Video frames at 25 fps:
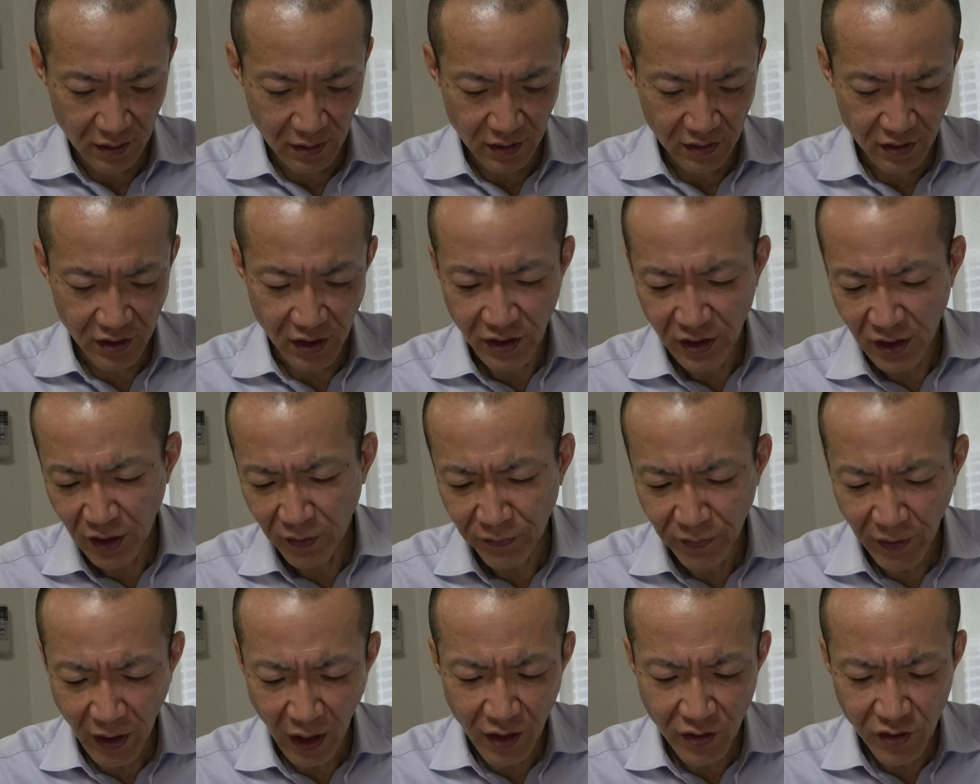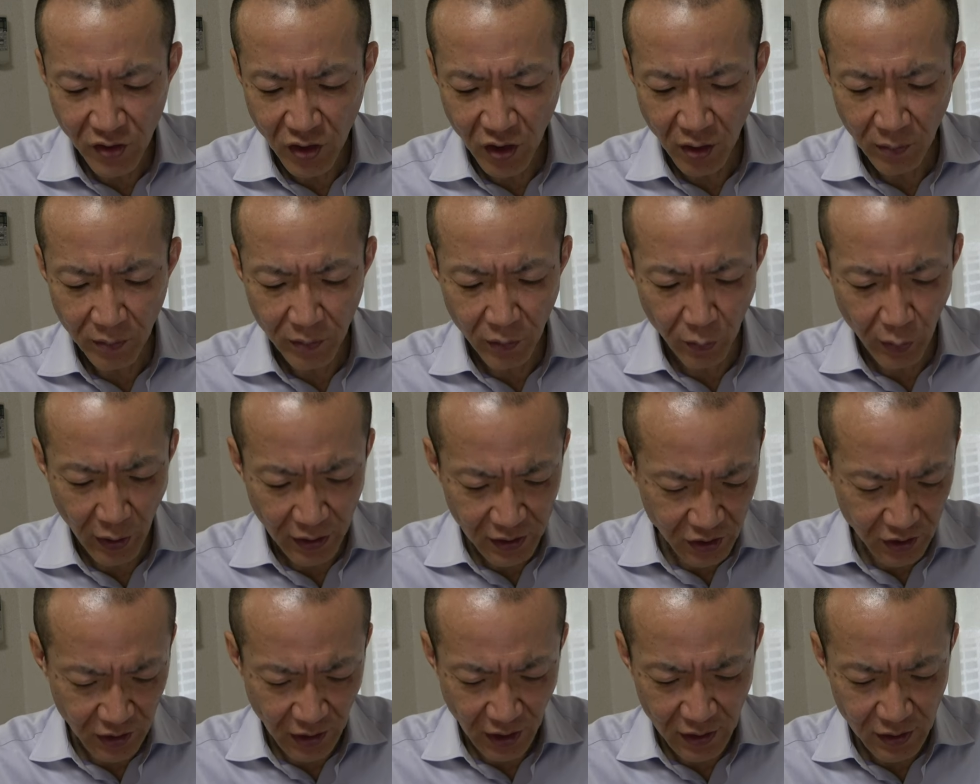certificate of
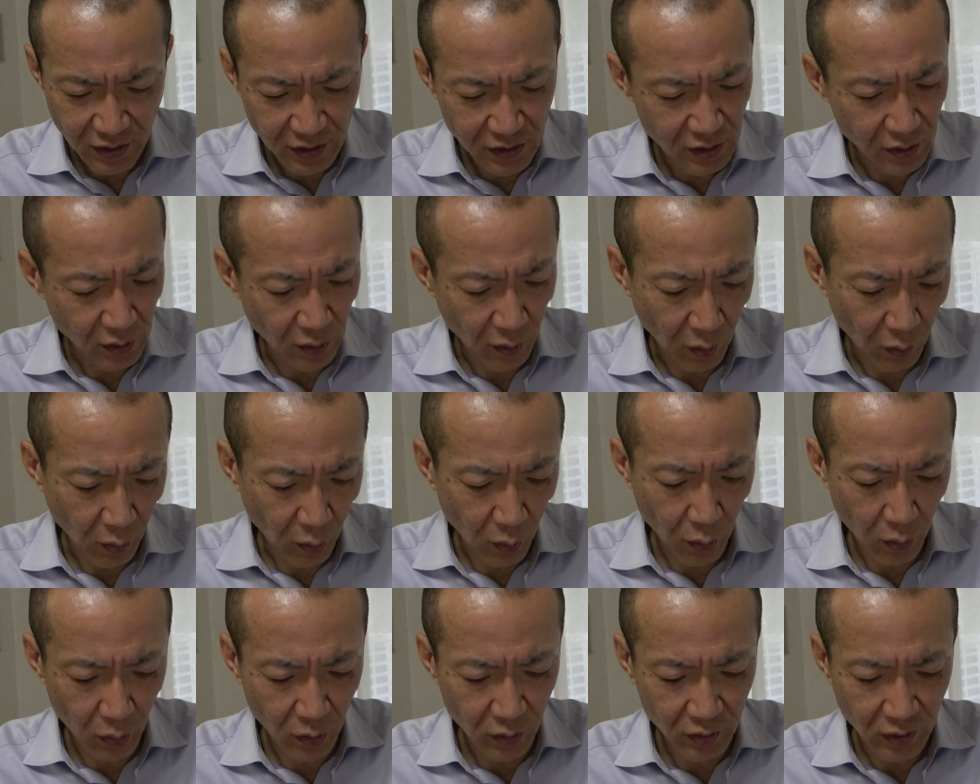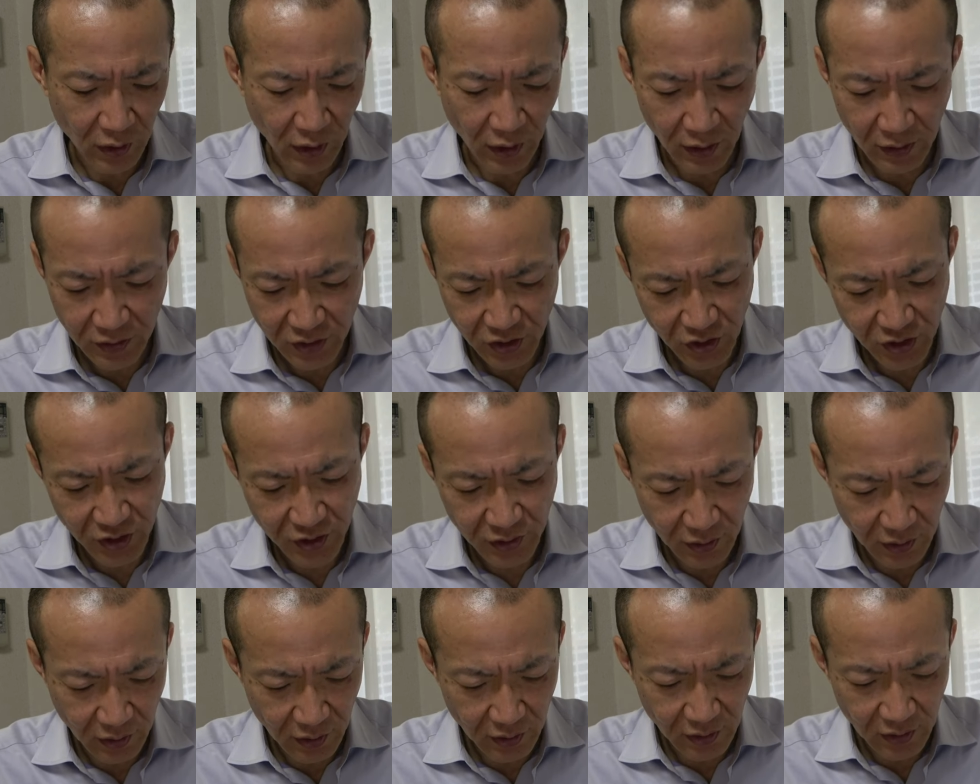residence or a
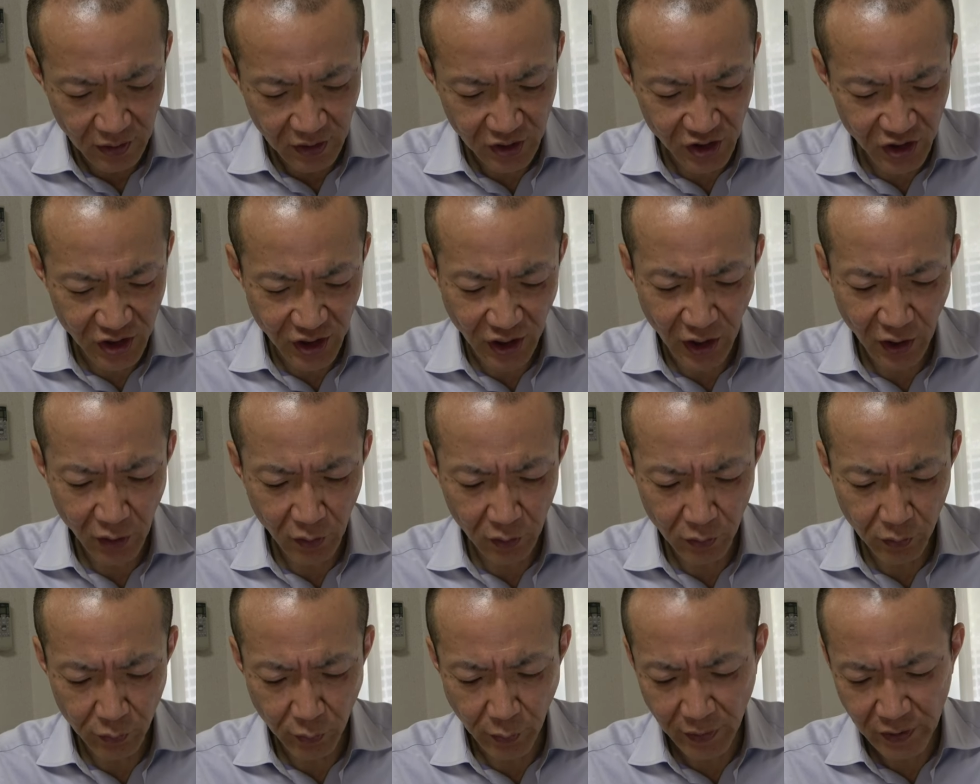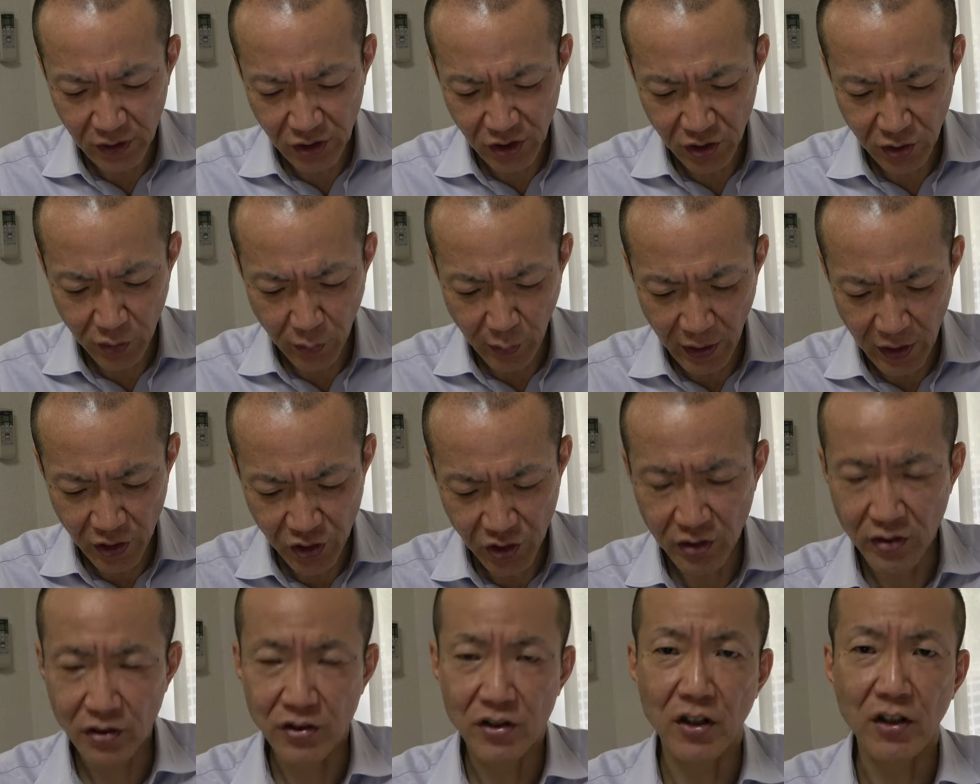seal
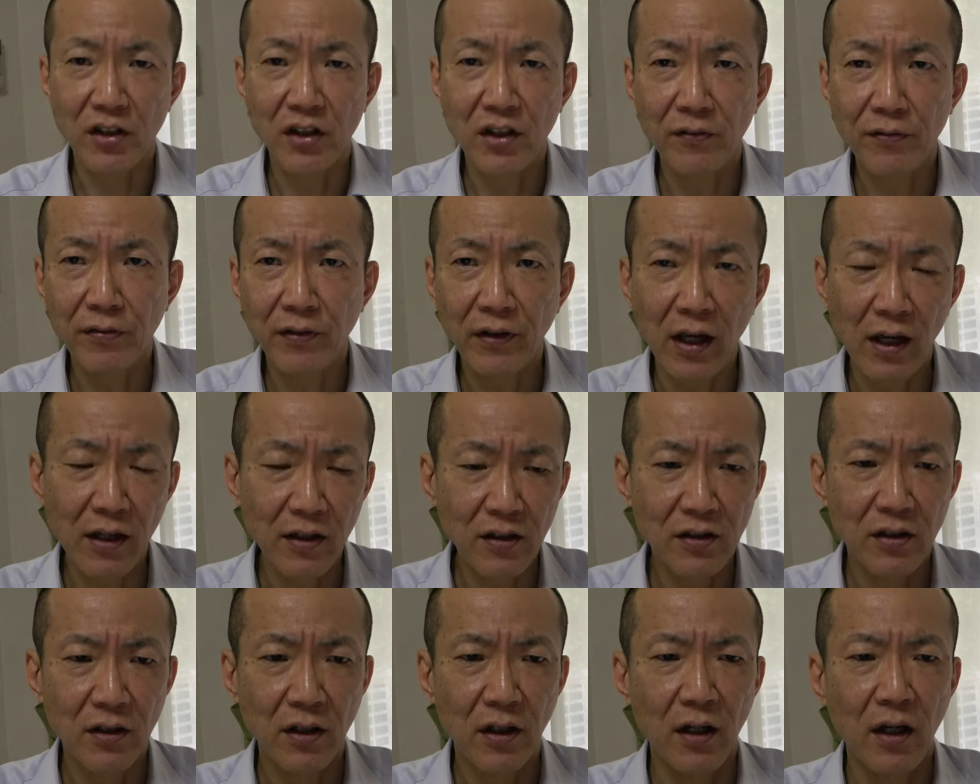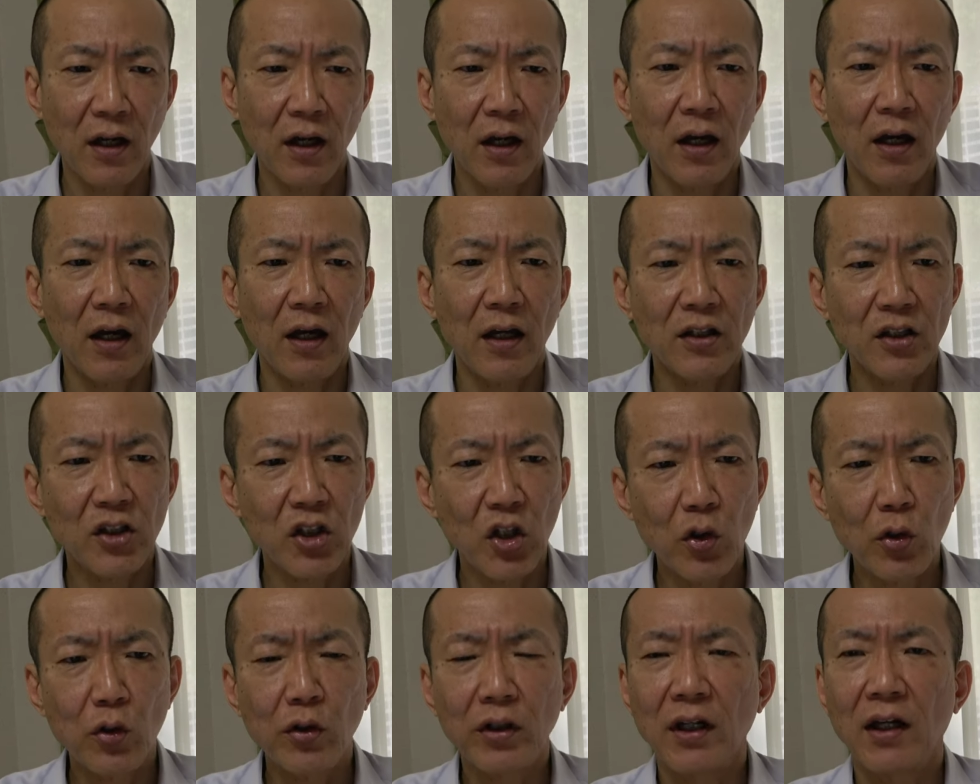registration certificate,
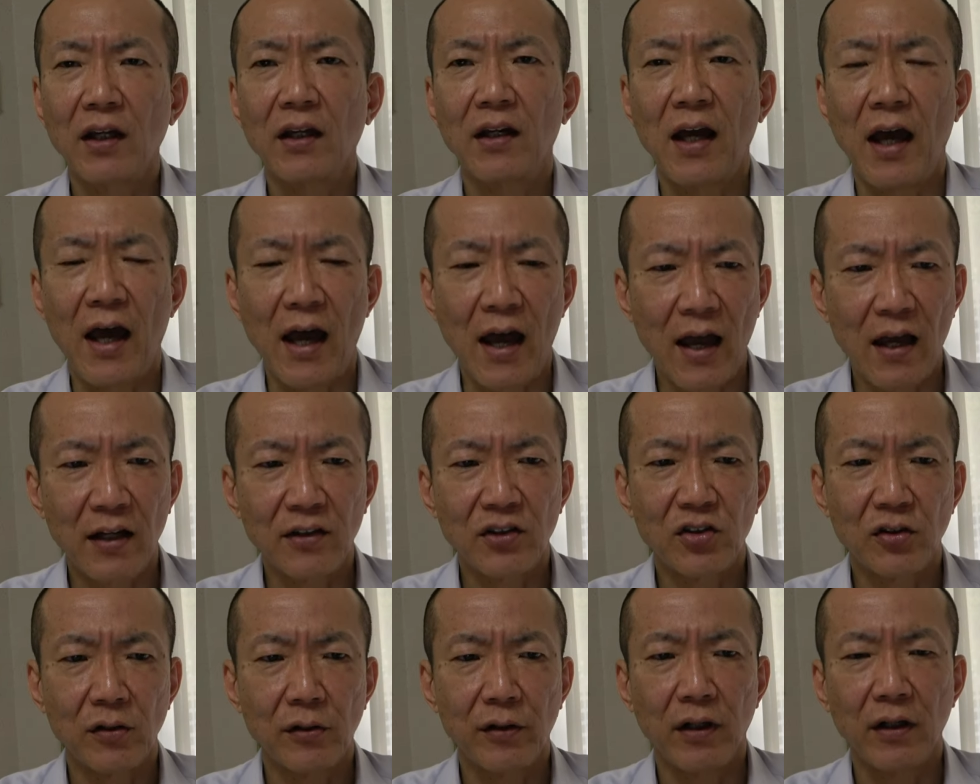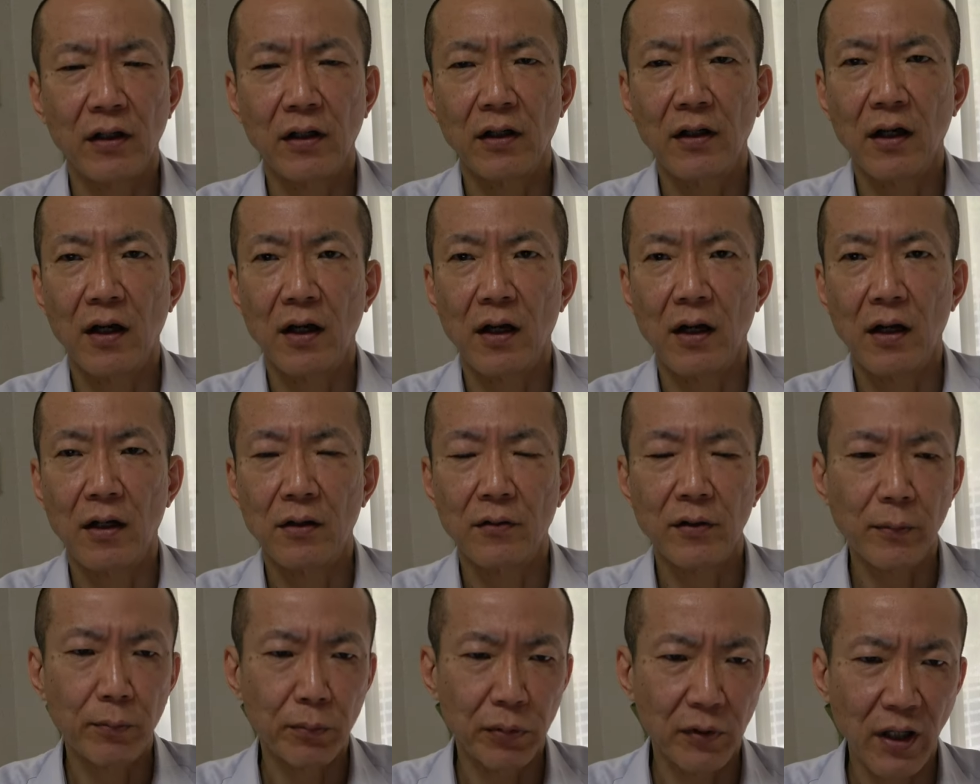you can actually
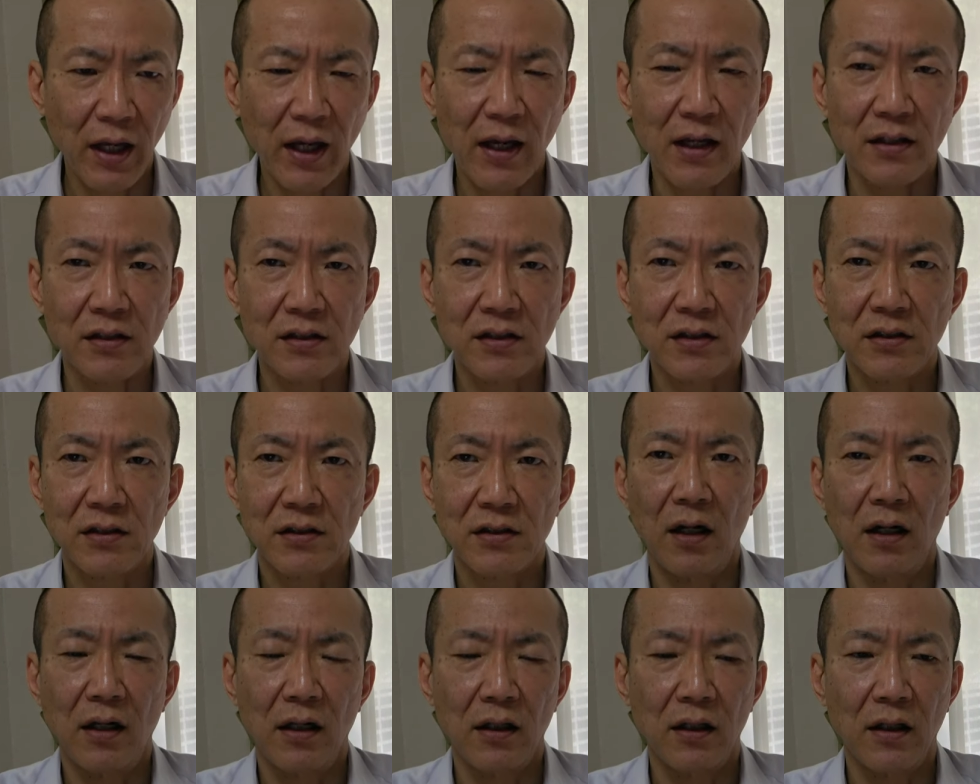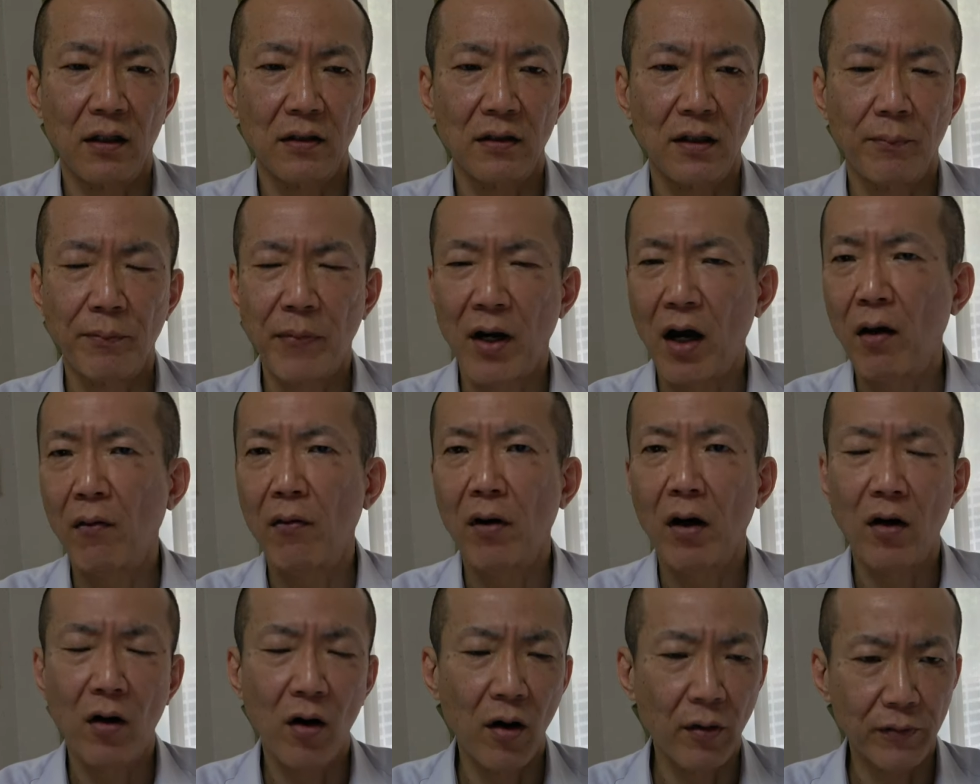replace the
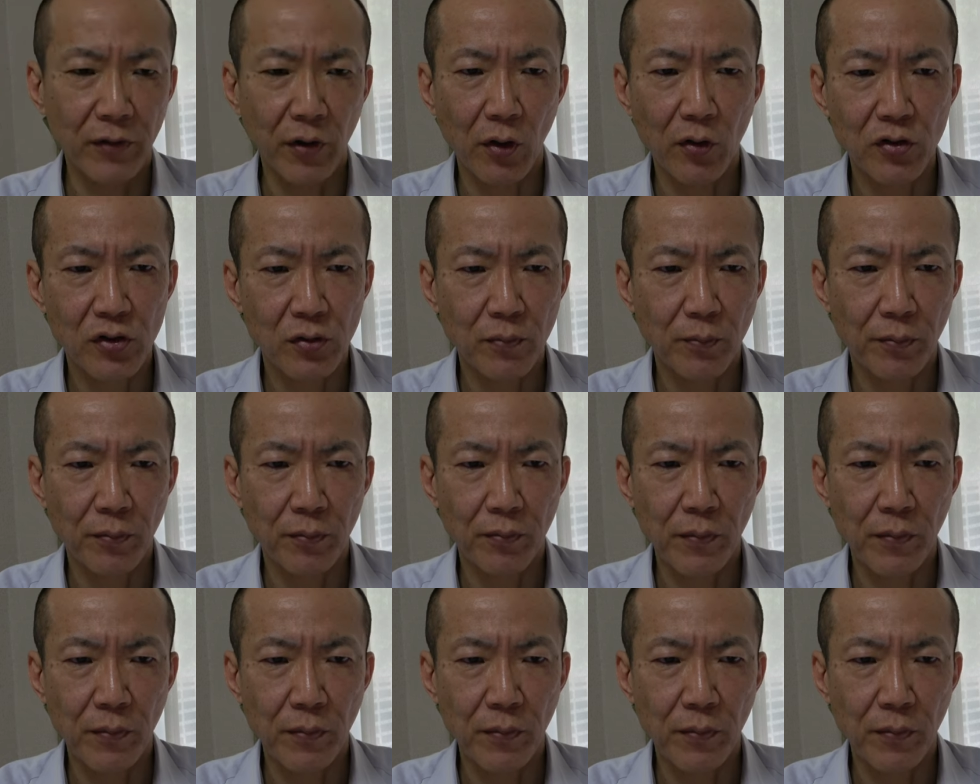power of those